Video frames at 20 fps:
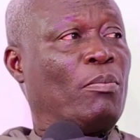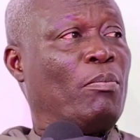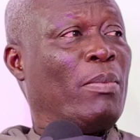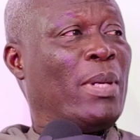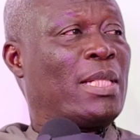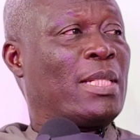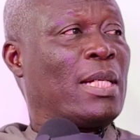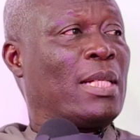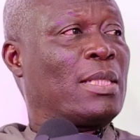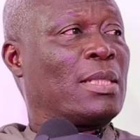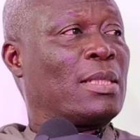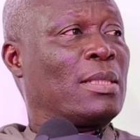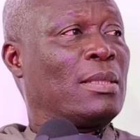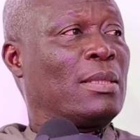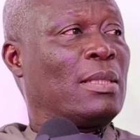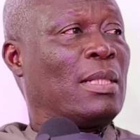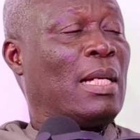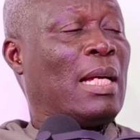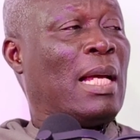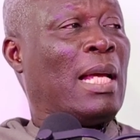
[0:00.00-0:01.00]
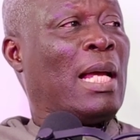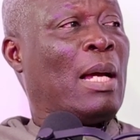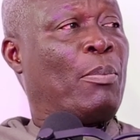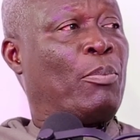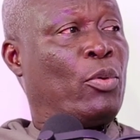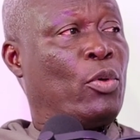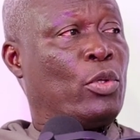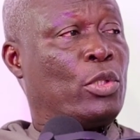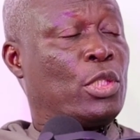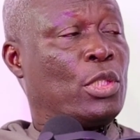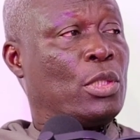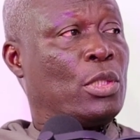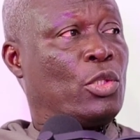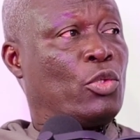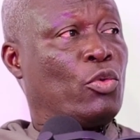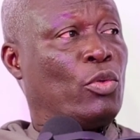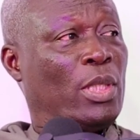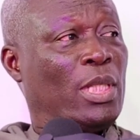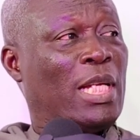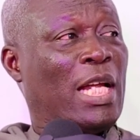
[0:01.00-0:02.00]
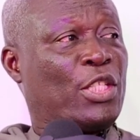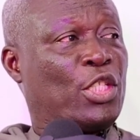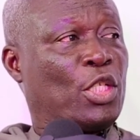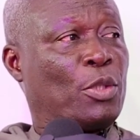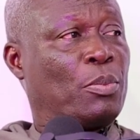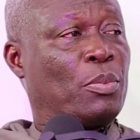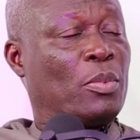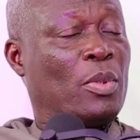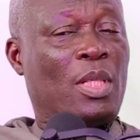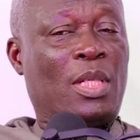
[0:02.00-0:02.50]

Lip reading: method and approach to leadership,